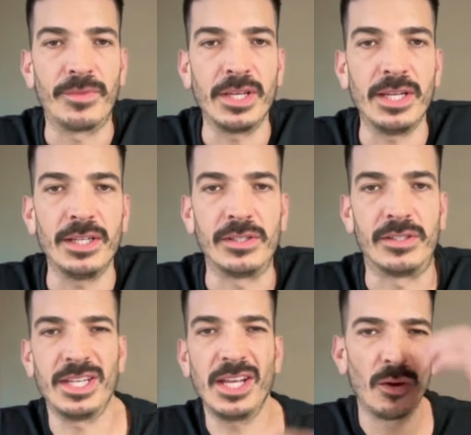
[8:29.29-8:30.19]
The
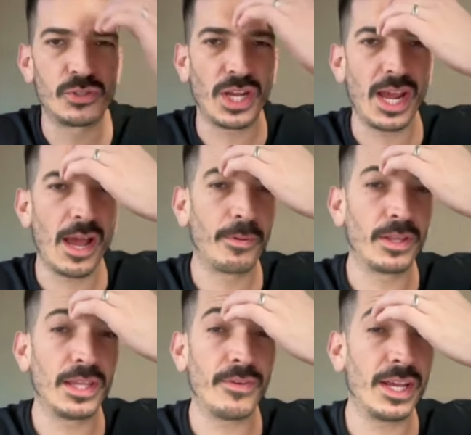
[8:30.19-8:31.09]
DOJ, I
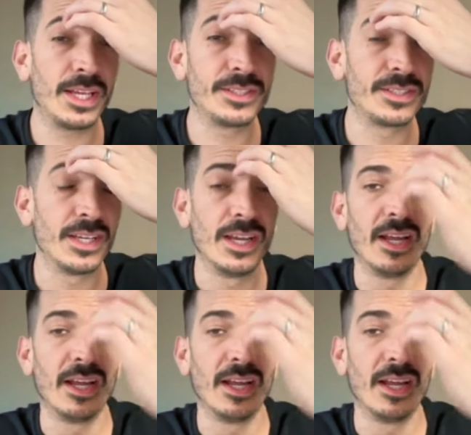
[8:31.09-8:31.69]
believe it is,